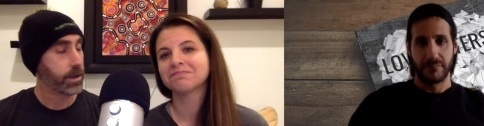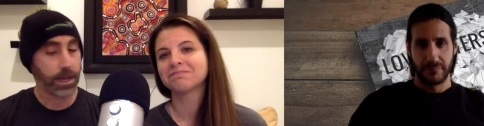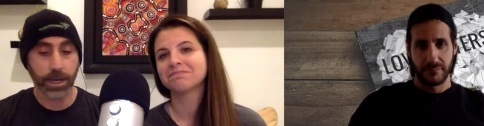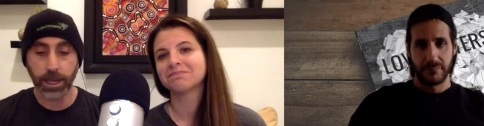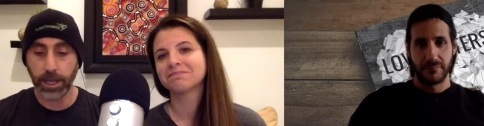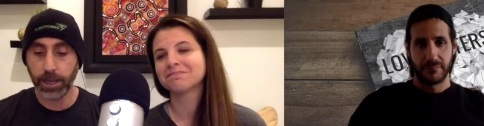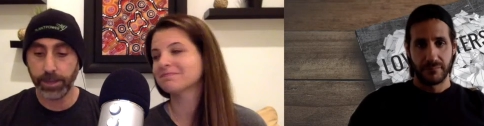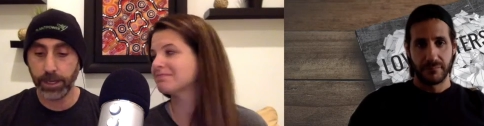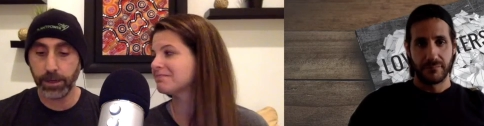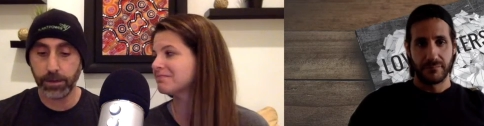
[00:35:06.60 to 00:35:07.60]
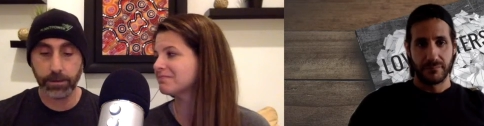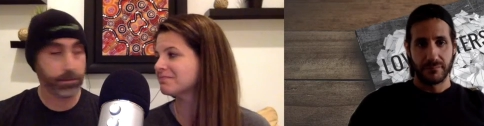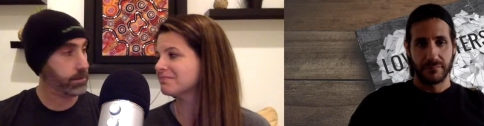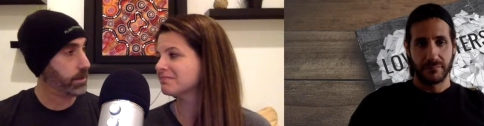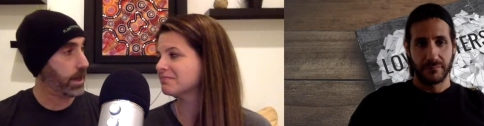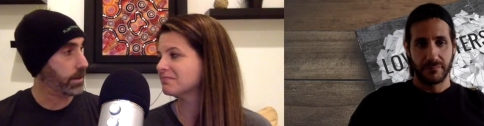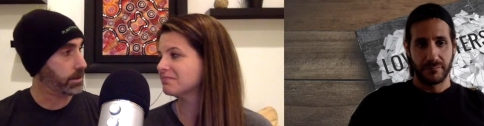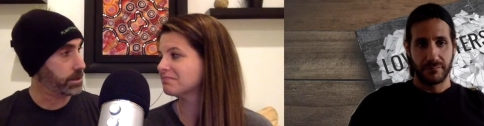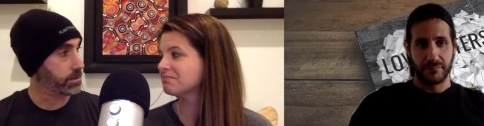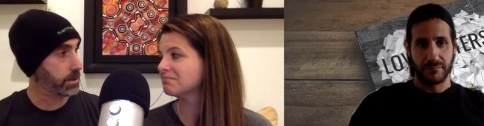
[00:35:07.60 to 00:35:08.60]
Speaker 1: And I, I mean, yeah.
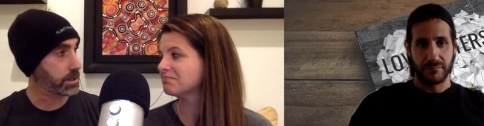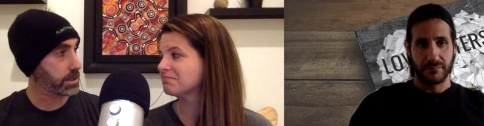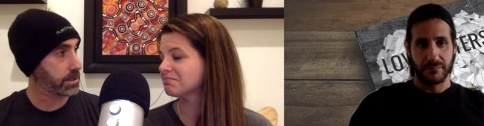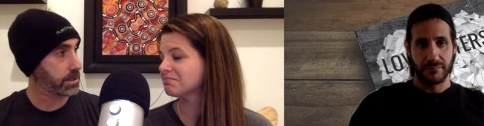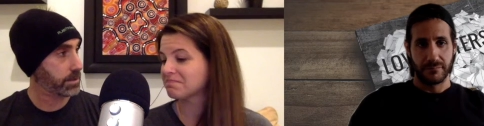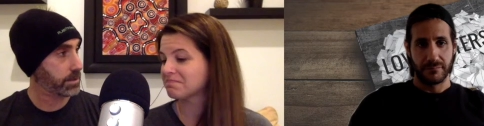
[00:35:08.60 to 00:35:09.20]
Did you want to say something?